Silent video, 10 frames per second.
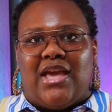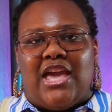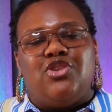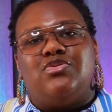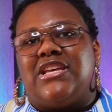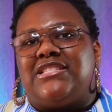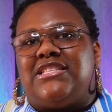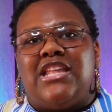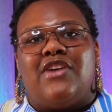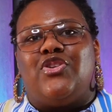And you
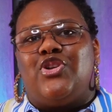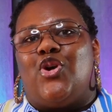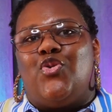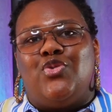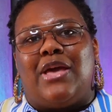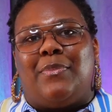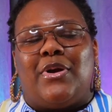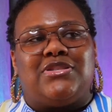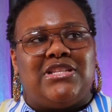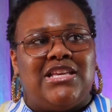just never know who that
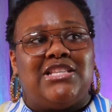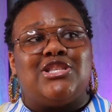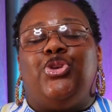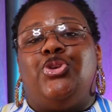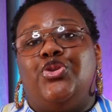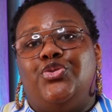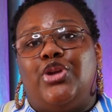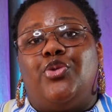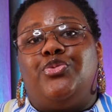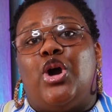person is. You
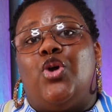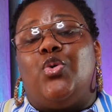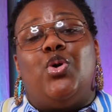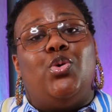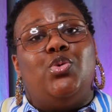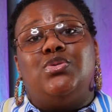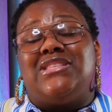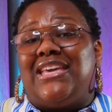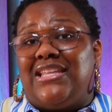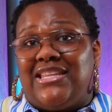don't know whose
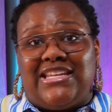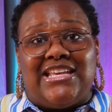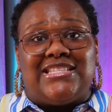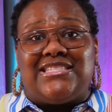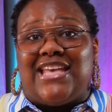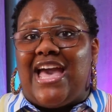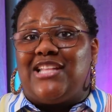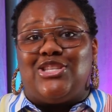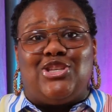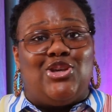healing is
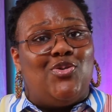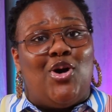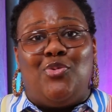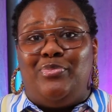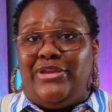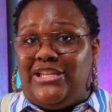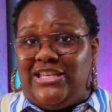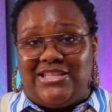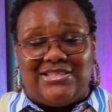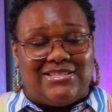tied to your
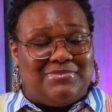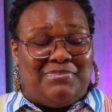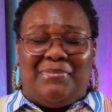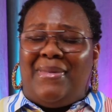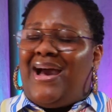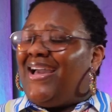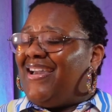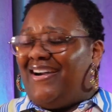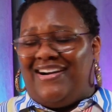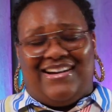obedience. My
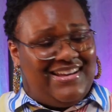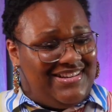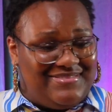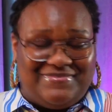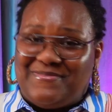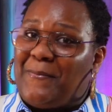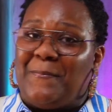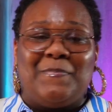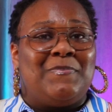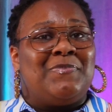God.
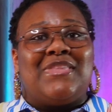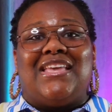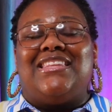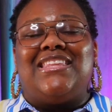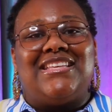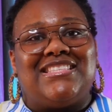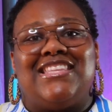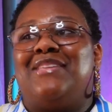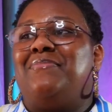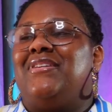
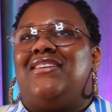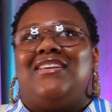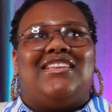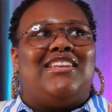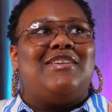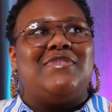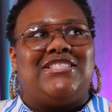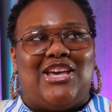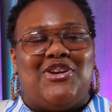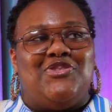Listen, let, let me
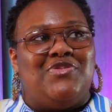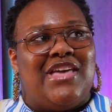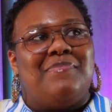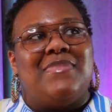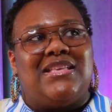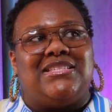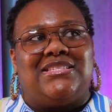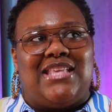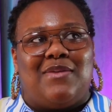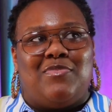tell you, that message
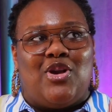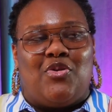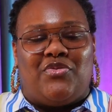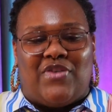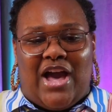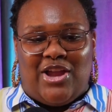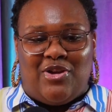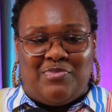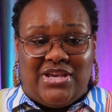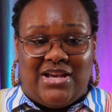set me on
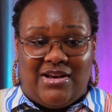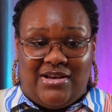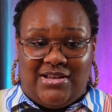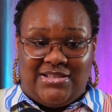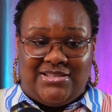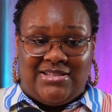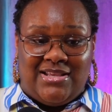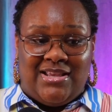fire because